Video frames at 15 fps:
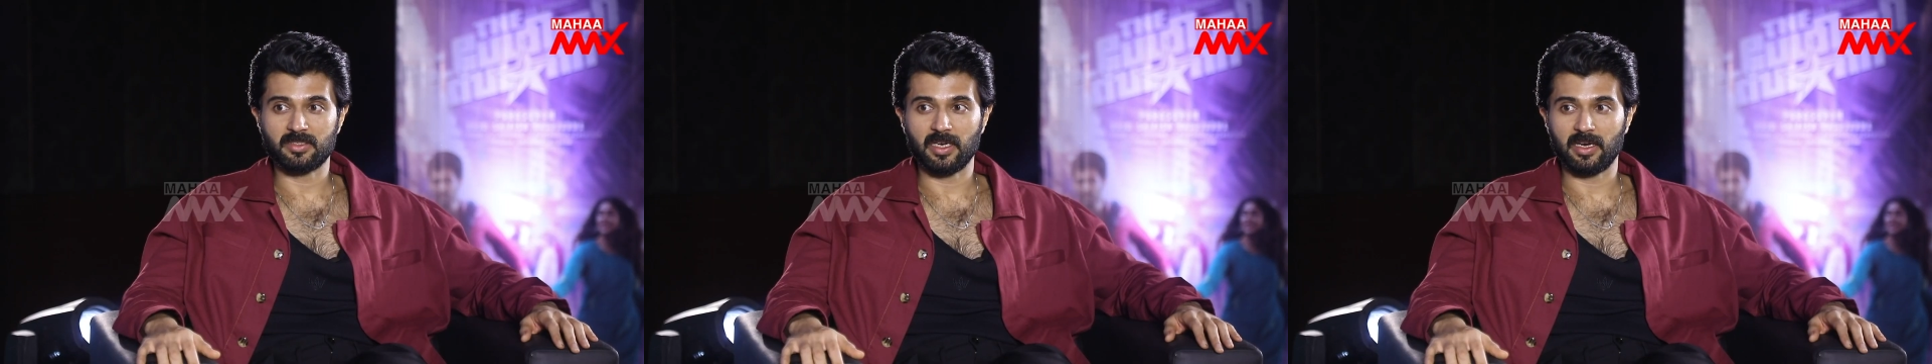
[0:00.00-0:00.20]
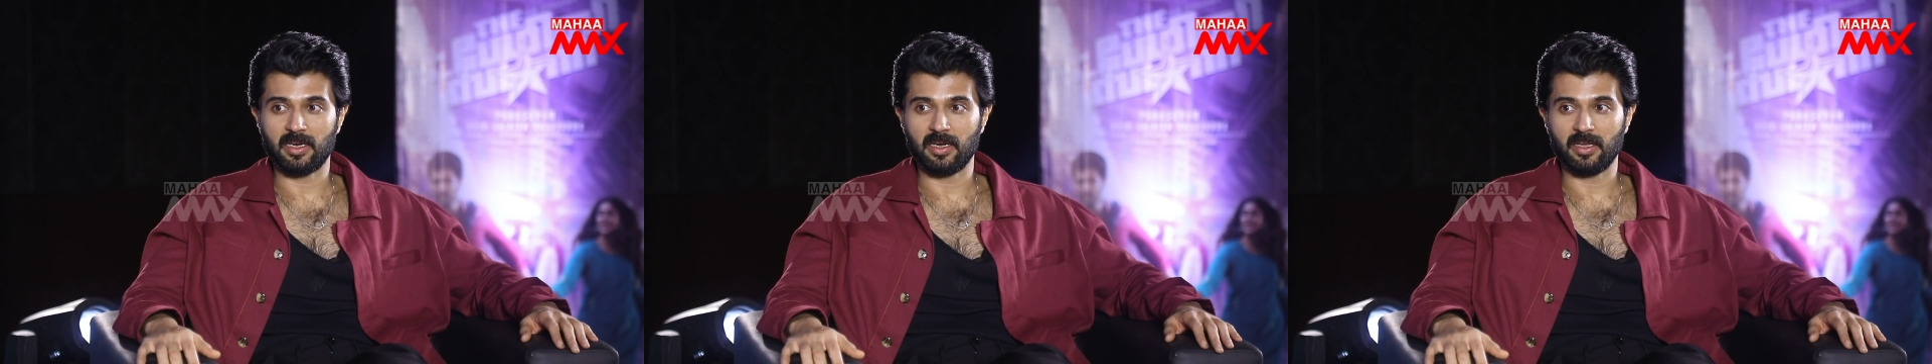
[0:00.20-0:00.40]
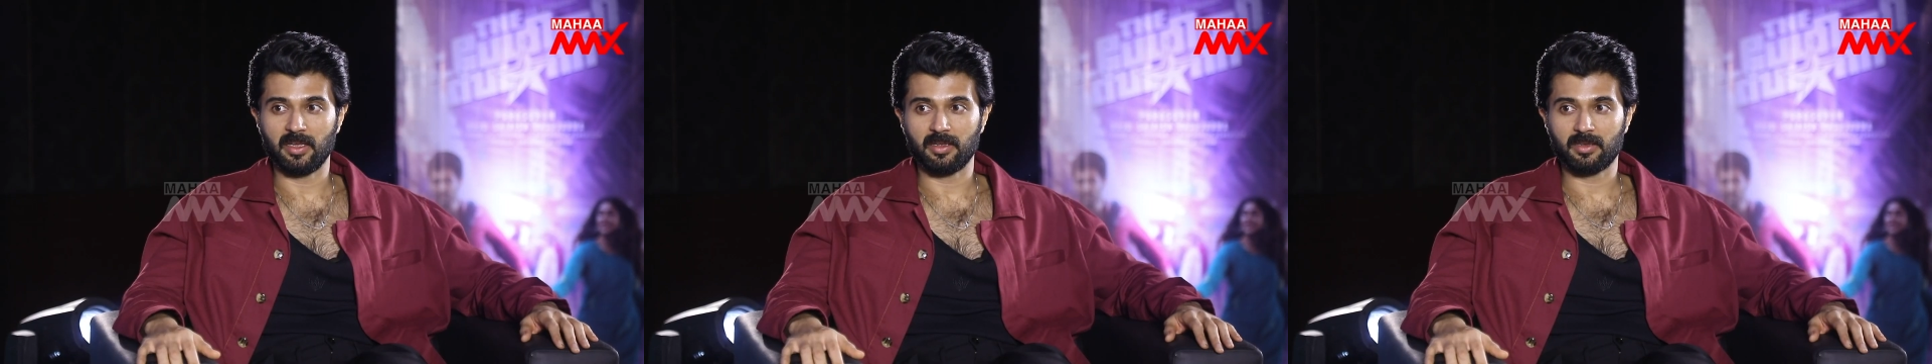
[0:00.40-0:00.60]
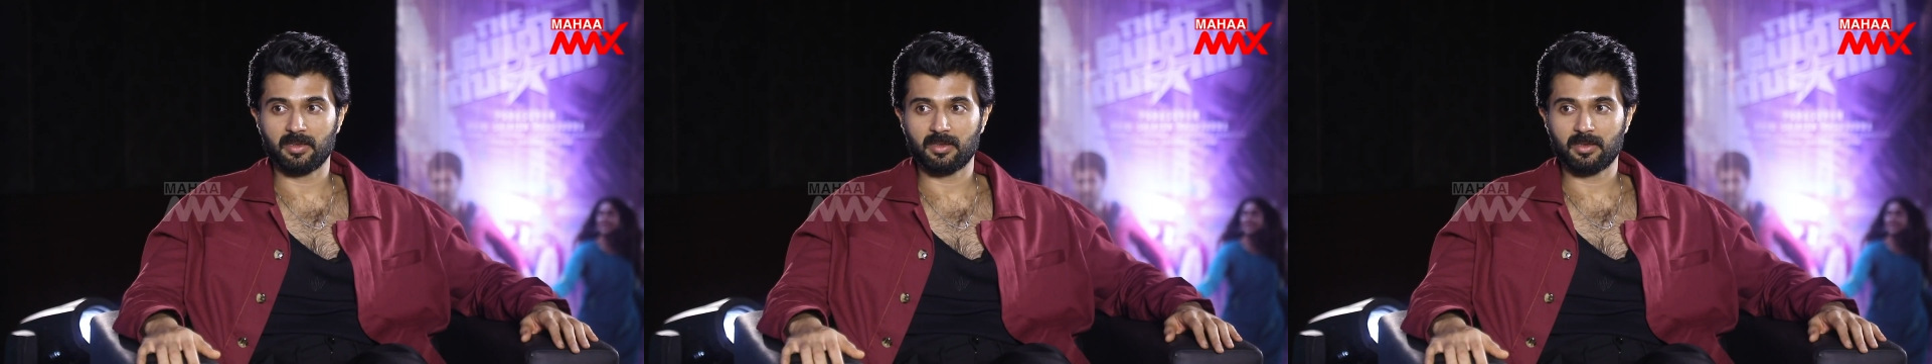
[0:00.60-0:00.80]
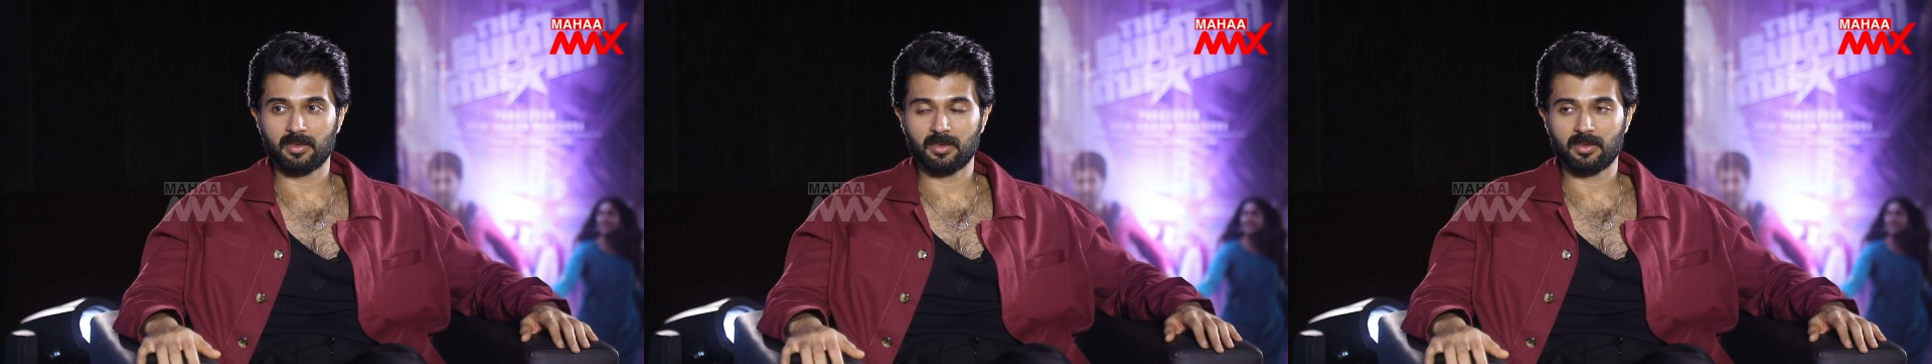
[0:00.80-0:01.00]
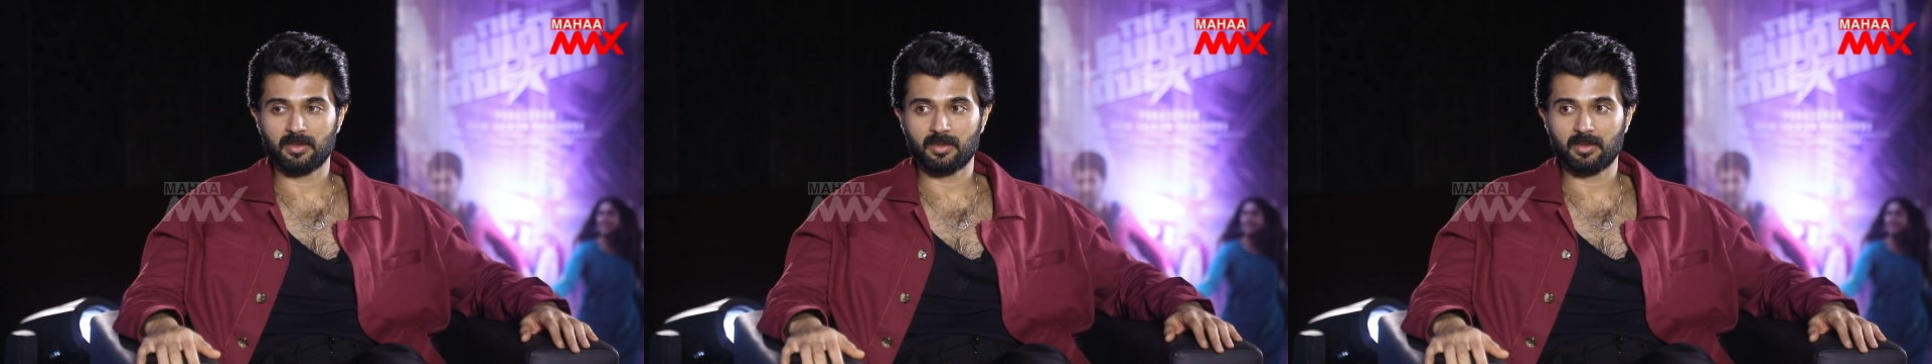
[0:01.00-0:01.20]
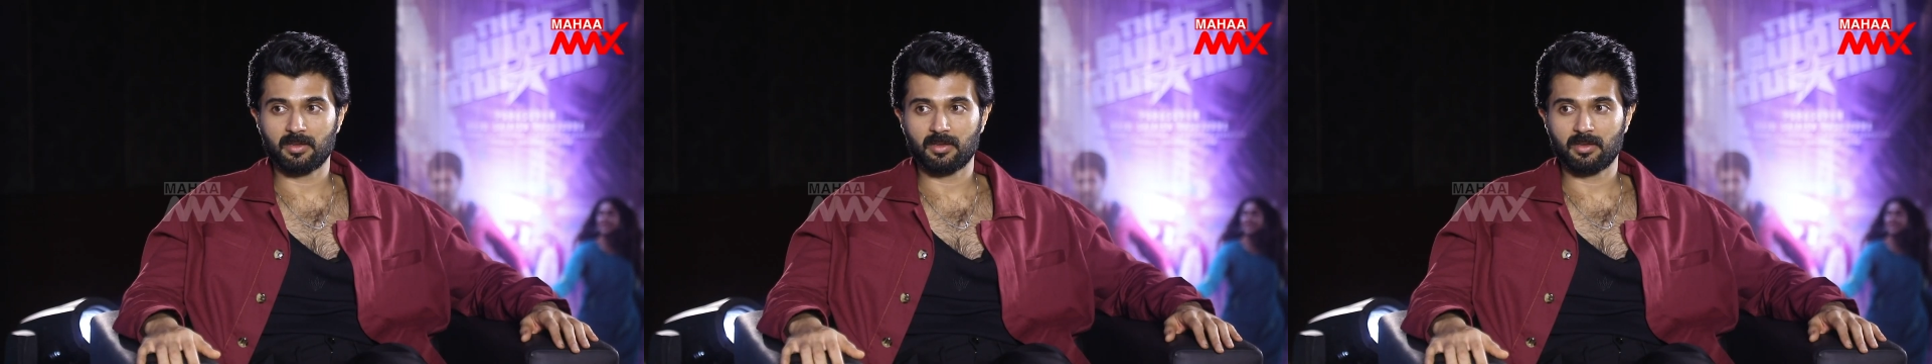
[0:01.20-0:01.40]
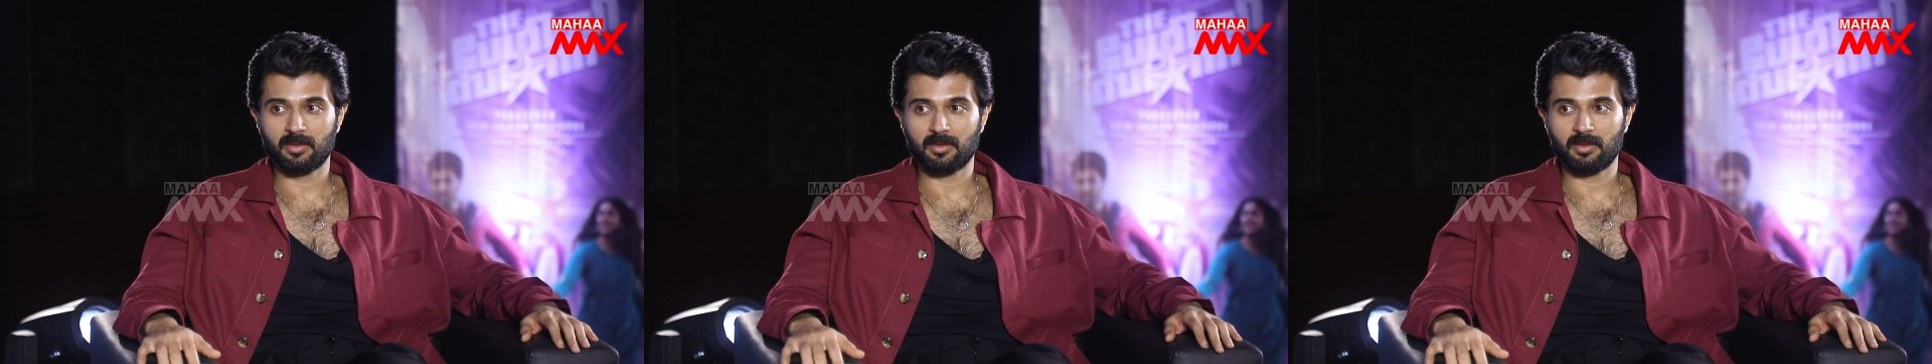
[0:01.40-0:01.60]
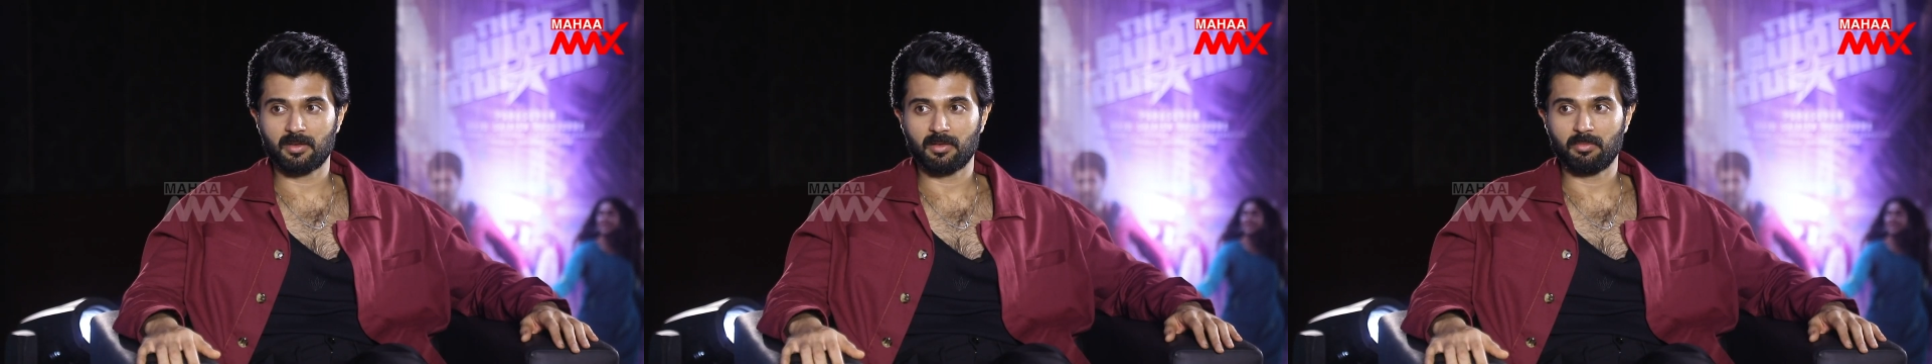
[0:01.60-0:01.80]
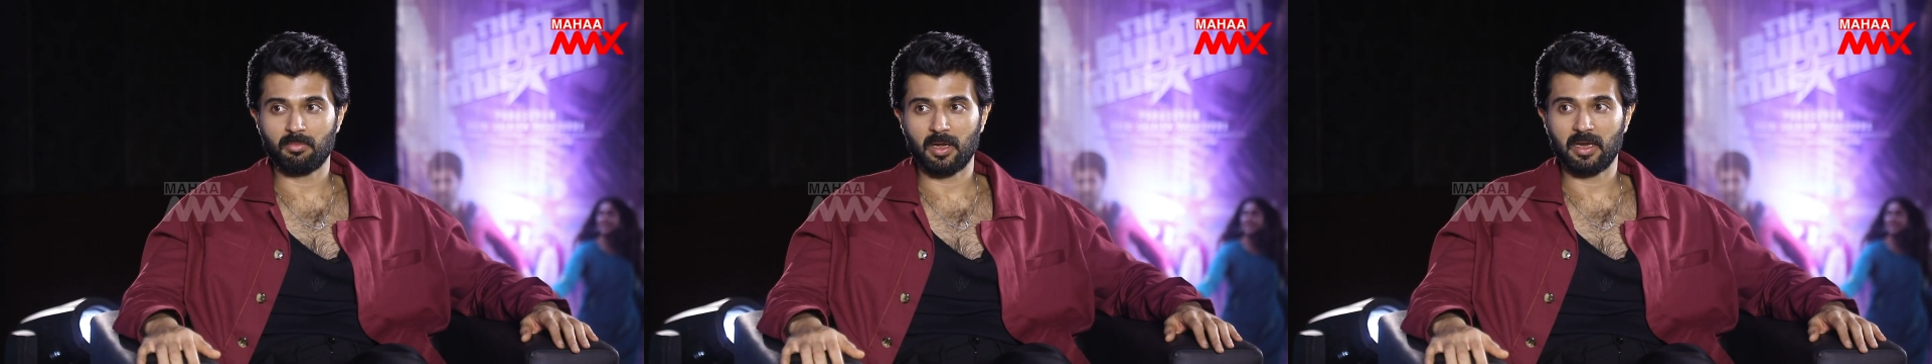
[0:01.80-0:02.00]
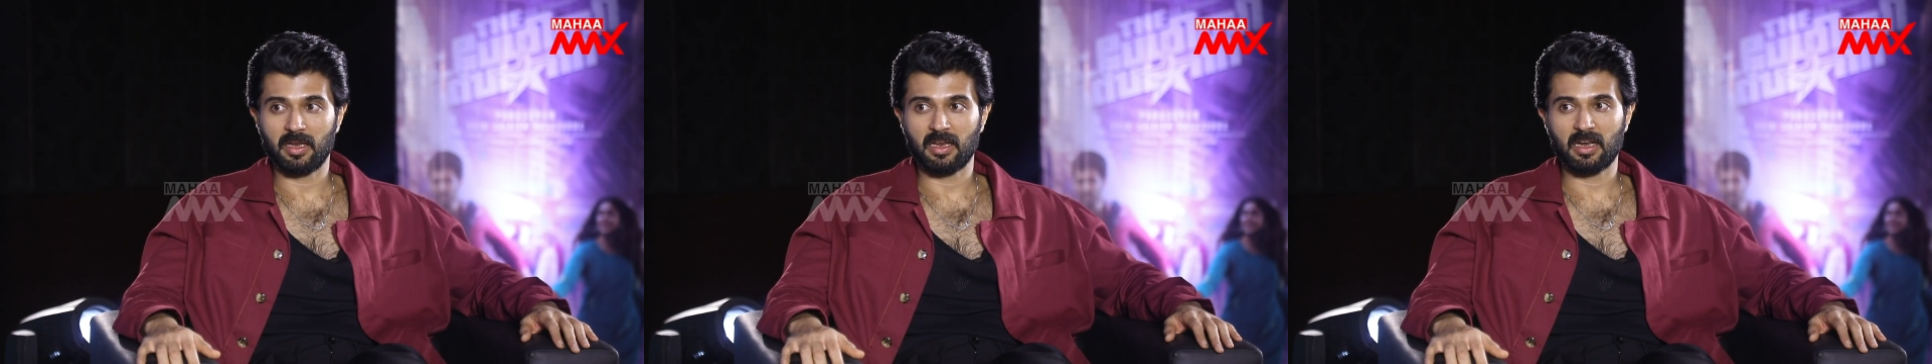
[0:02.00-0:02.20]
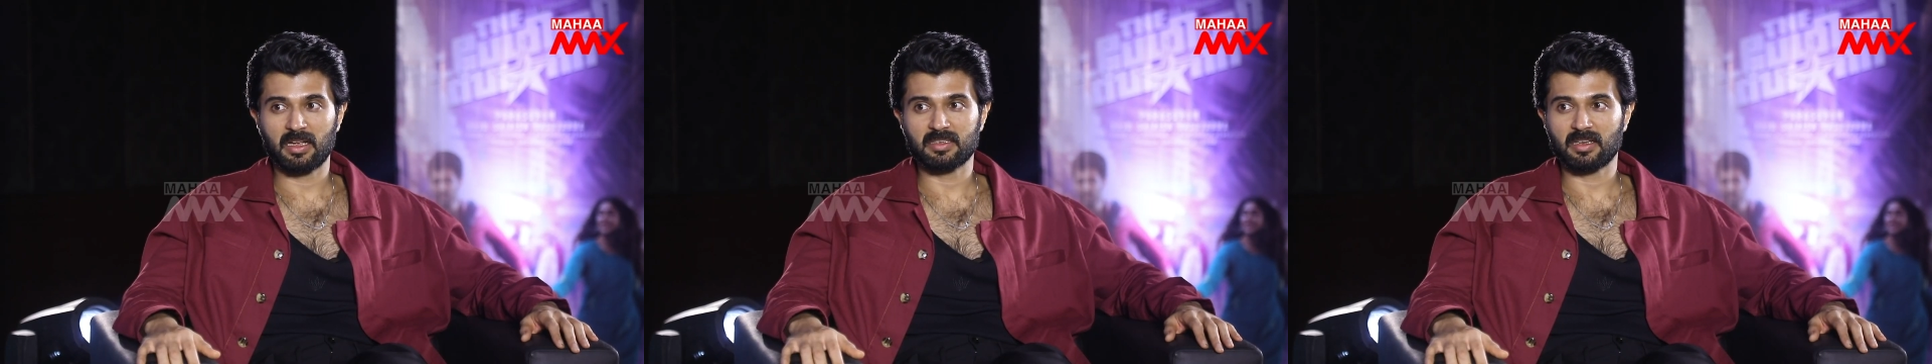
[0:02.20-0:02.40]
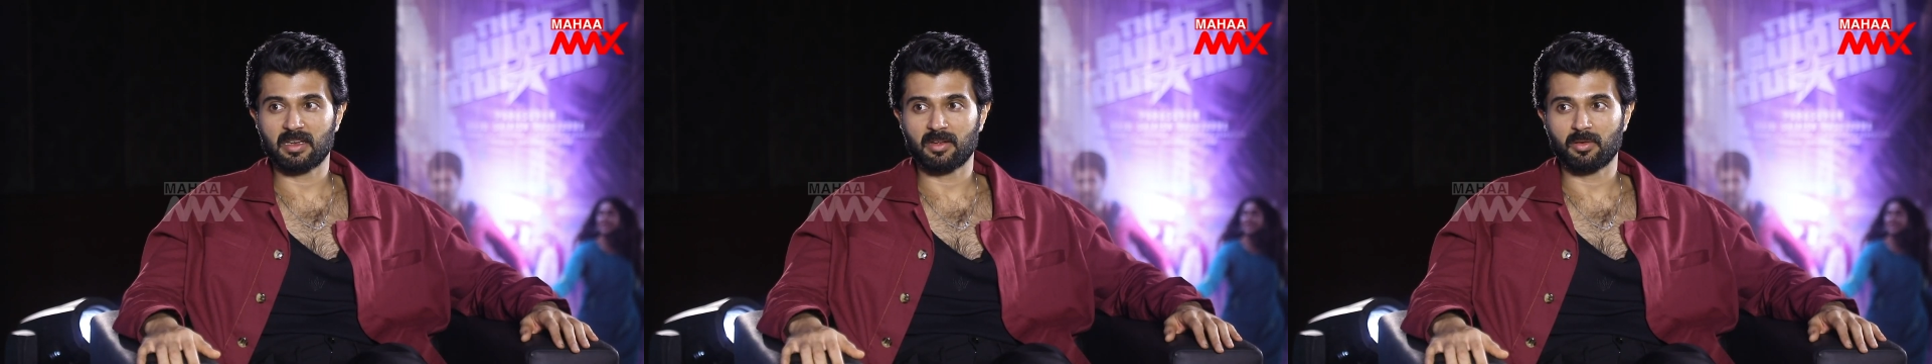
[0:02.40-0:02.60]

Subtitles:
deadly. Banyana is